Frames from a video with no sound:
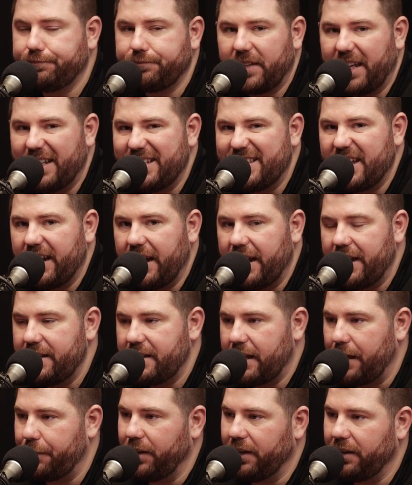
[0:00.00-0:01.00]
In today's
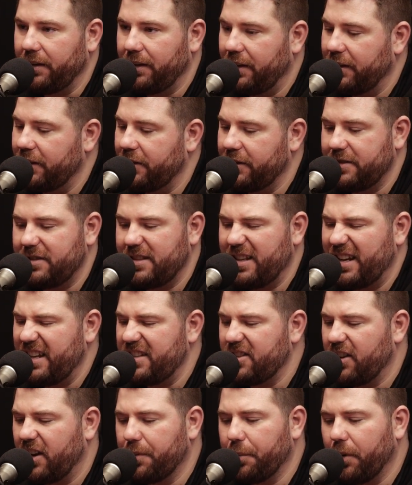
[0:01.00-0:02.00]

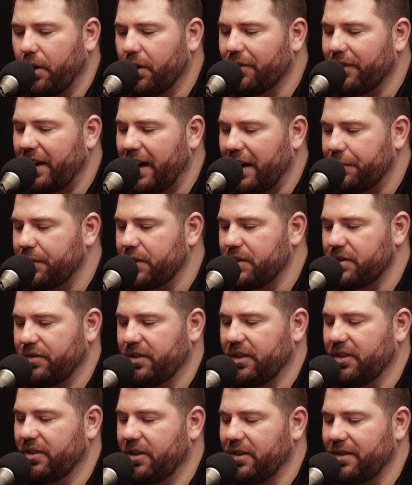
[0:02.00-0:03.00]
automotive
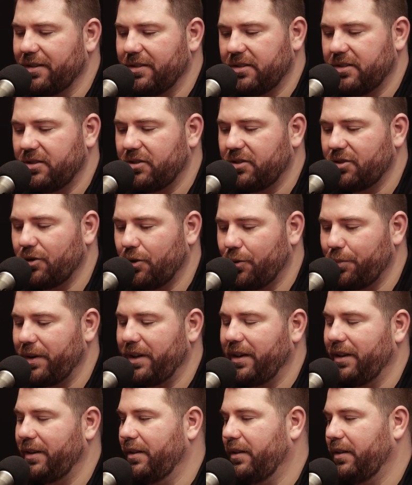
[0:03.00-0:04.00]
atmosphere, there's so
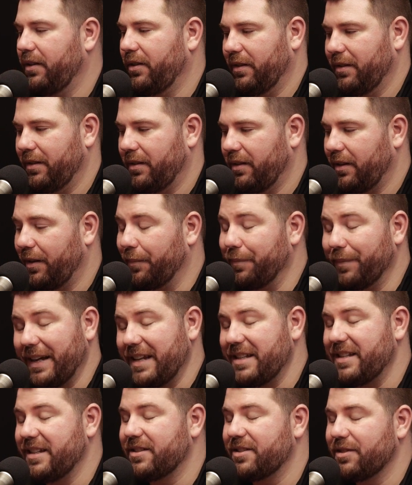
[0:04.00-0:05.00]
many
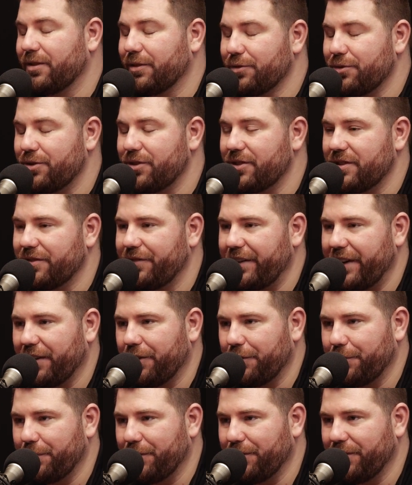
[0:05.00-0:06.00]
amazing solutions
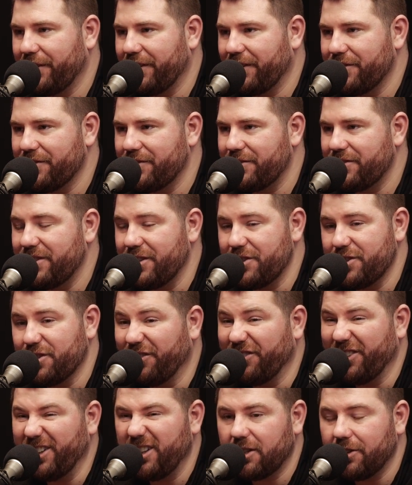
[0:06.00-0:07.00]
available. There's digital
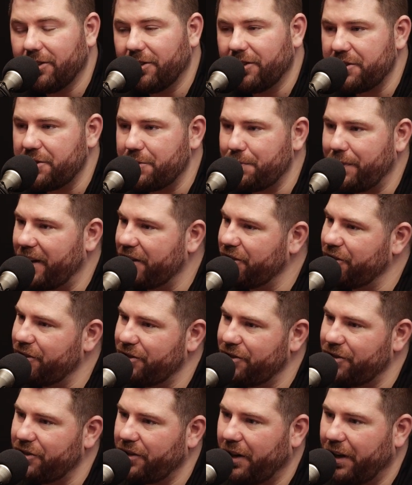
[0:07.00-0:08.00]
vehicle
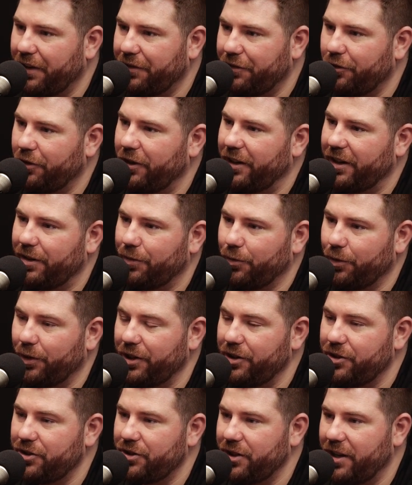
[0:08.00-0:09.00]
inspection software,
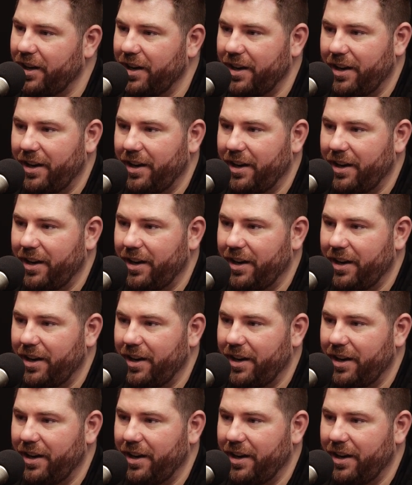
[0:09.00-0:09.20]
which